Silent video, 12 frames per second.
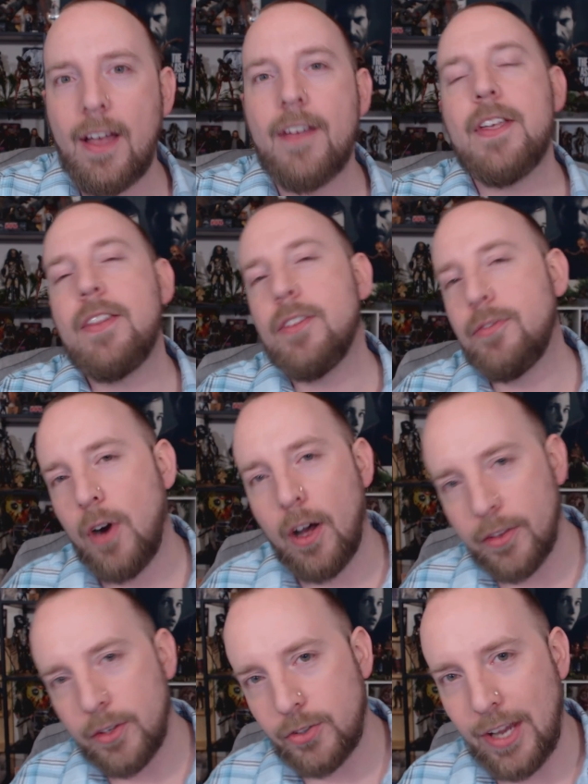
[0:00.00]
and then the
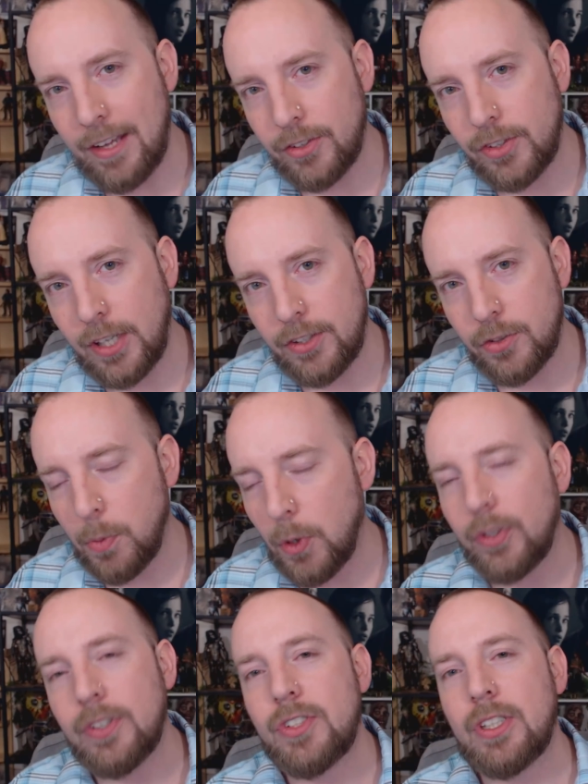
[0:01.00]
father's outside
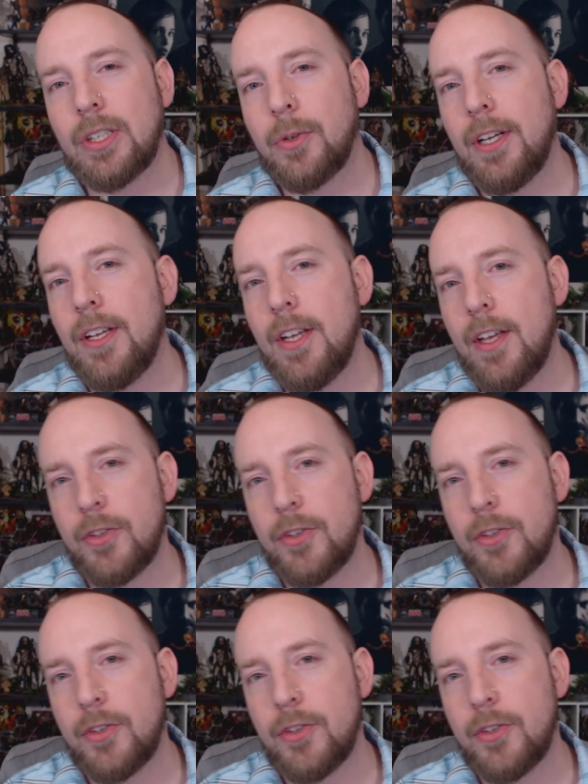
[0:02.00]
smoking a cigarette.